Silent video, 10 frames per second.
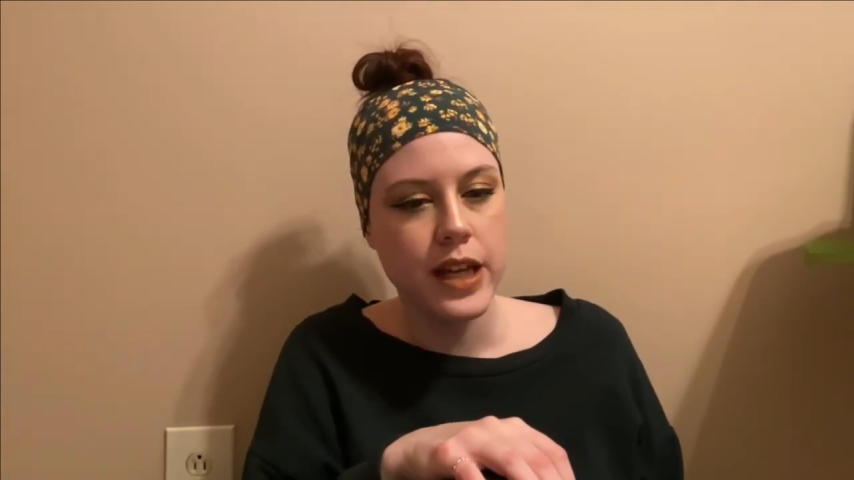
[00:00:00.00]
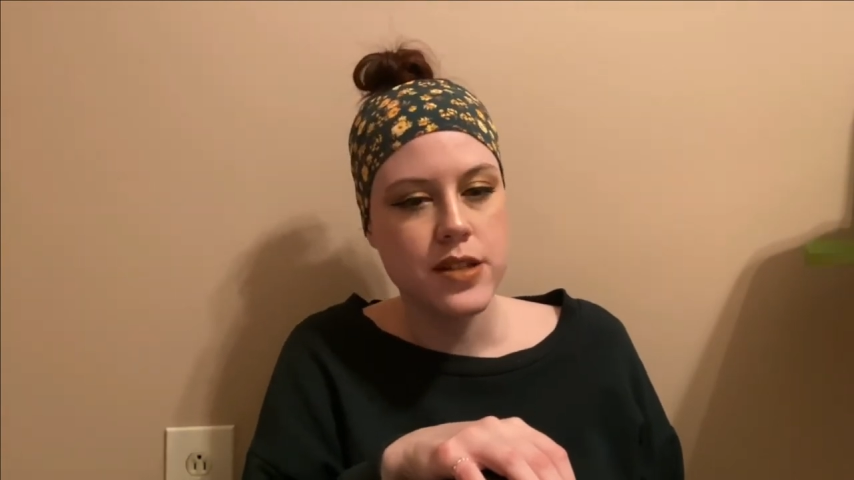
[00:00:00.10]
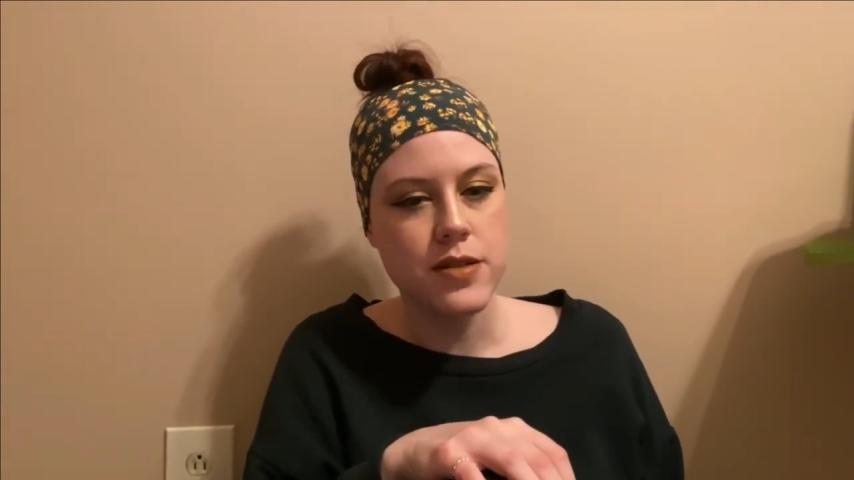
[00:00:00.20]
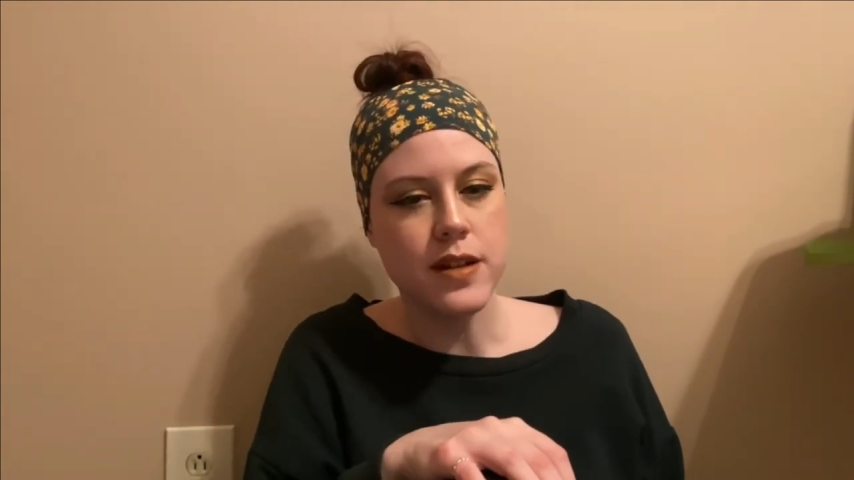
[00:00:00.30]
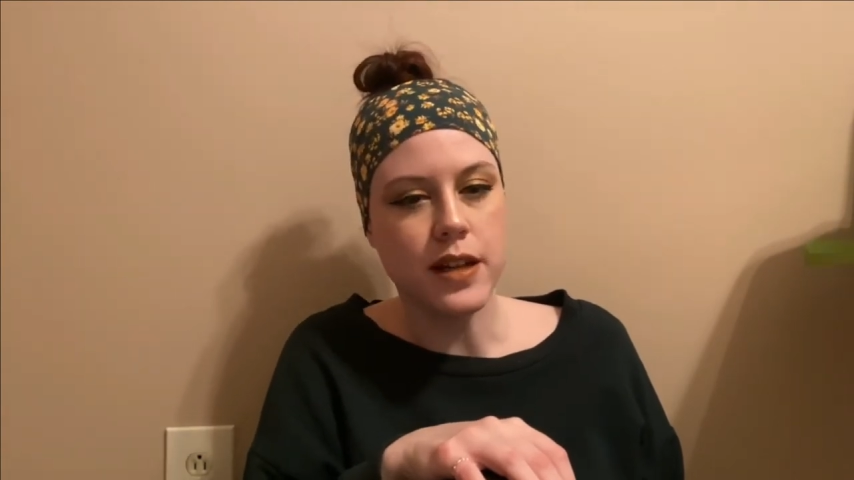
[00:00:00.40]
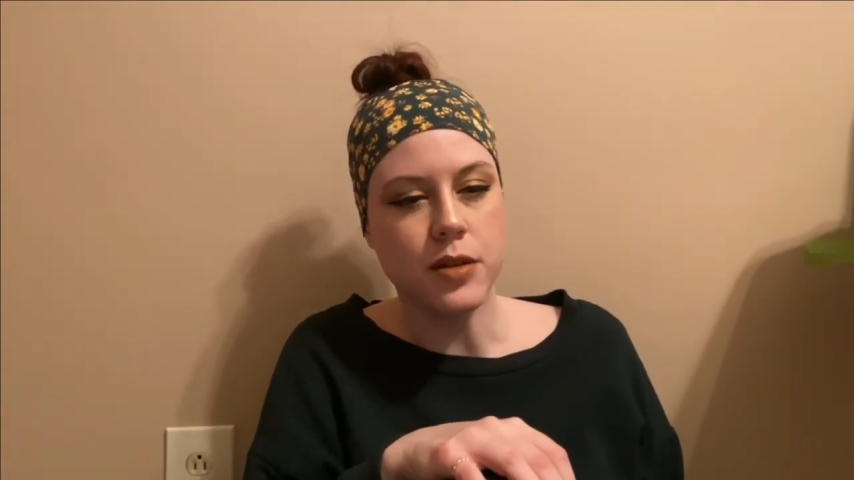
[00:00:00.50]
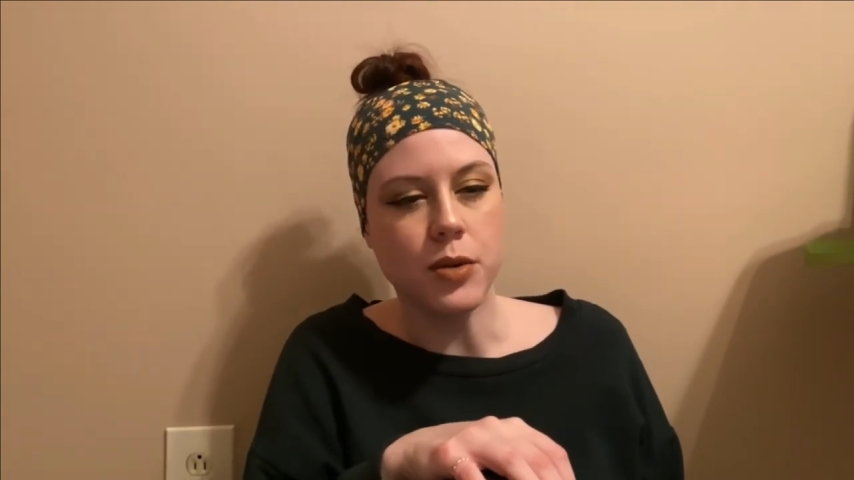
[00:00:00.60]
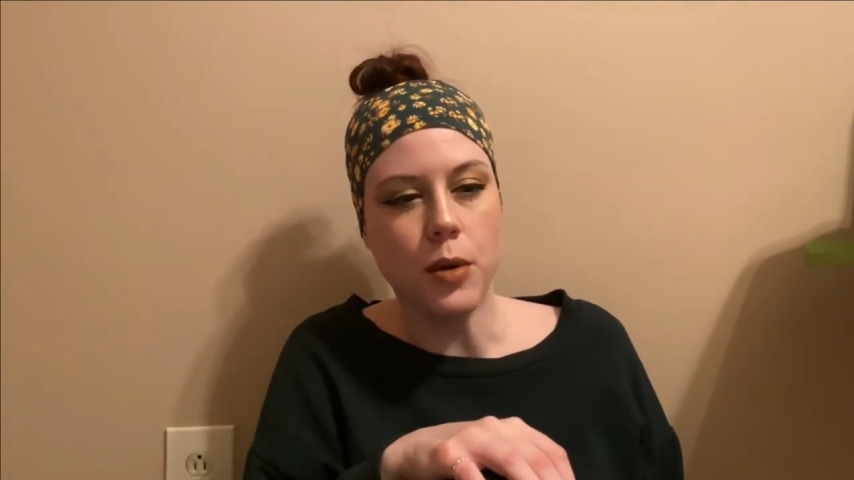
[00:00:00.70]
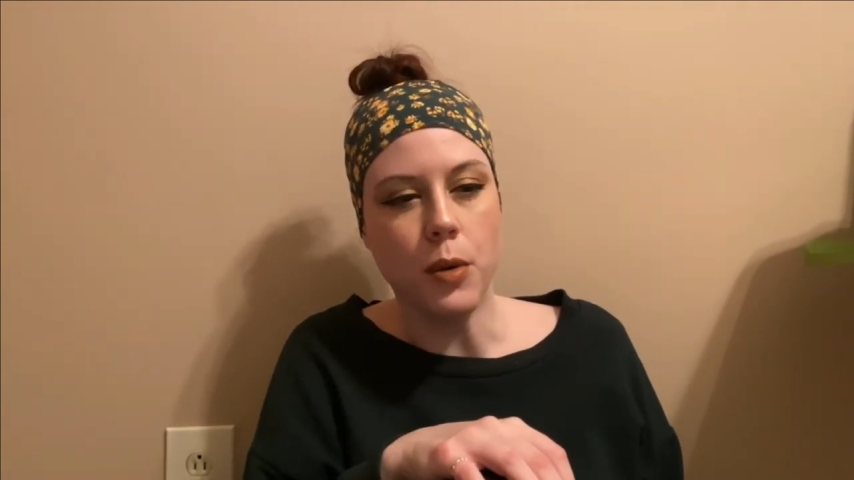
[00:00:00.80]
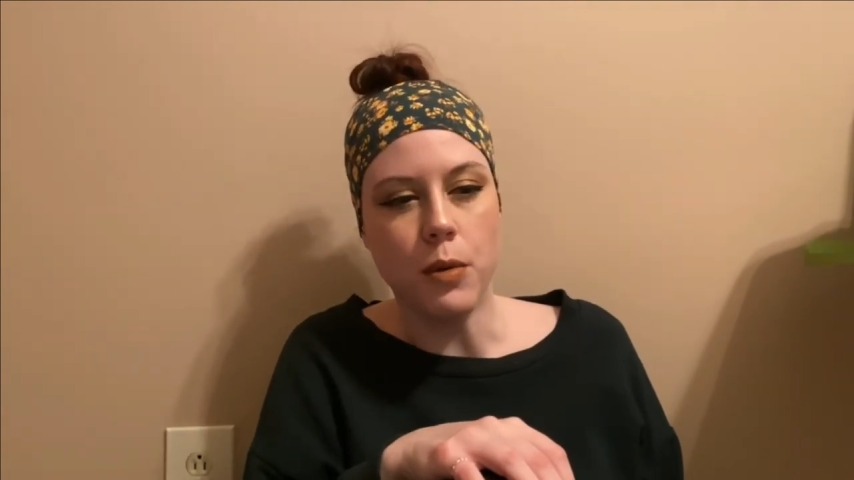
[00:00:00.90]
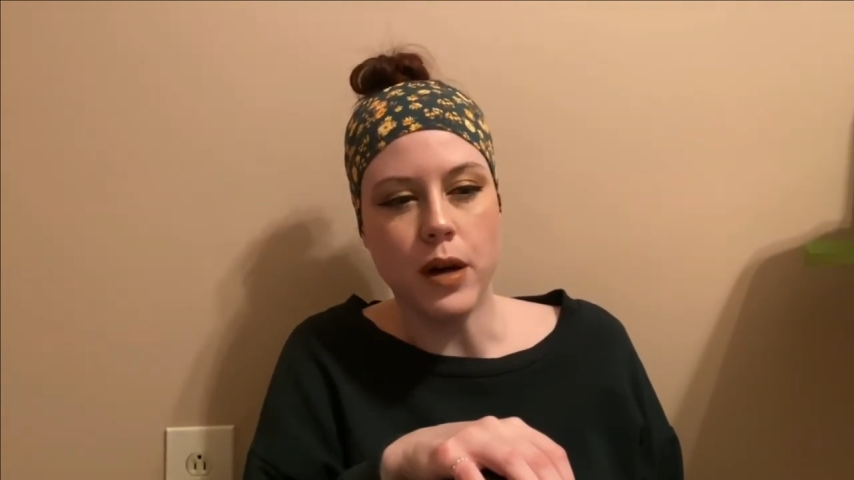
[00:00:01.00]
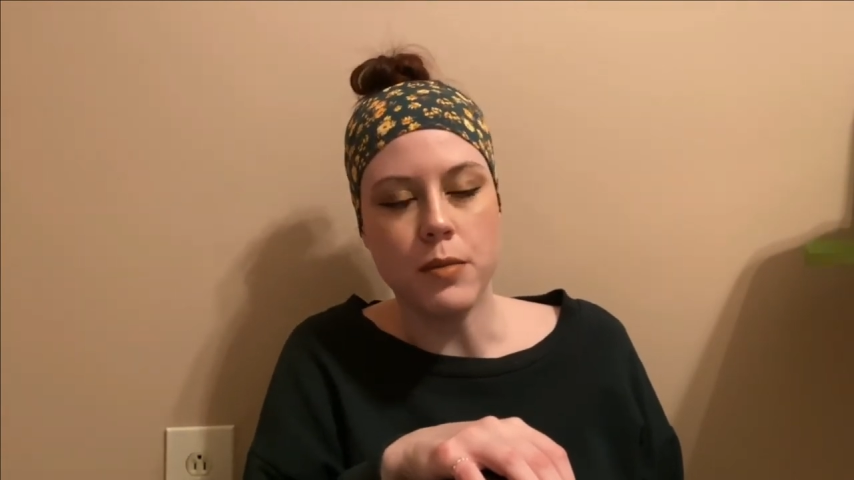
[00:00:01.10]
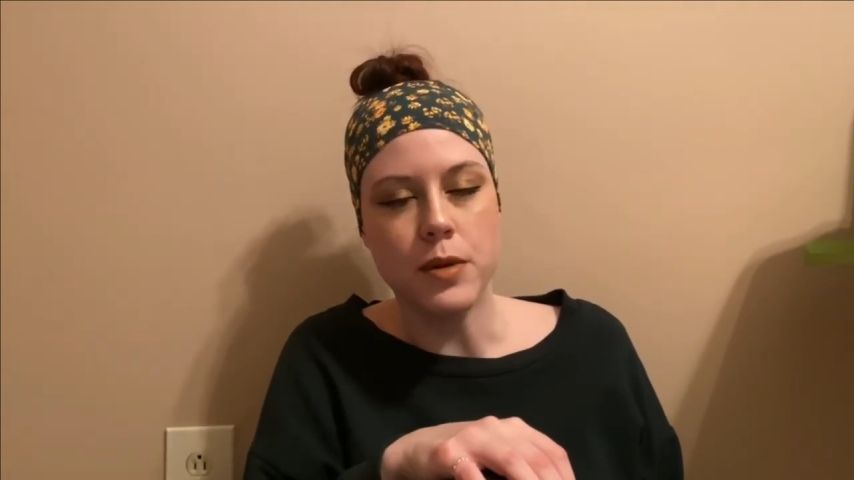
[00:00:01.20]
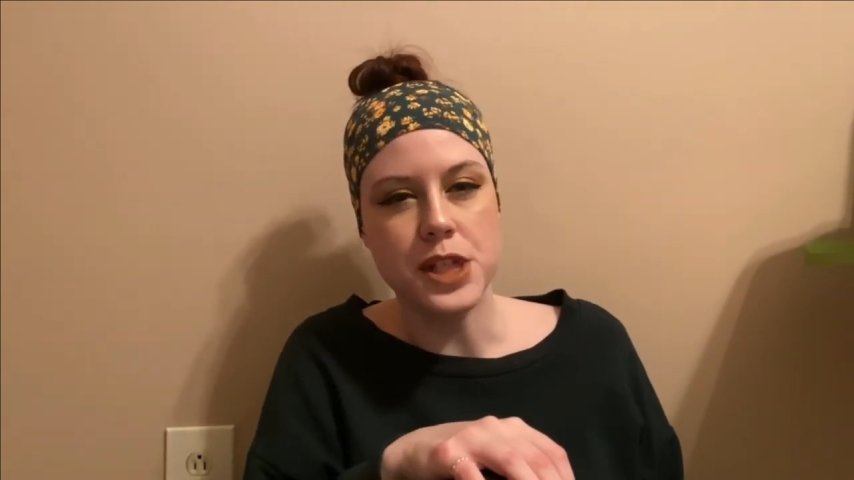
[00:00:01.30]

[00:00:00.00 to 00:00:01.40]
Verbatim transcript: So not the whole one where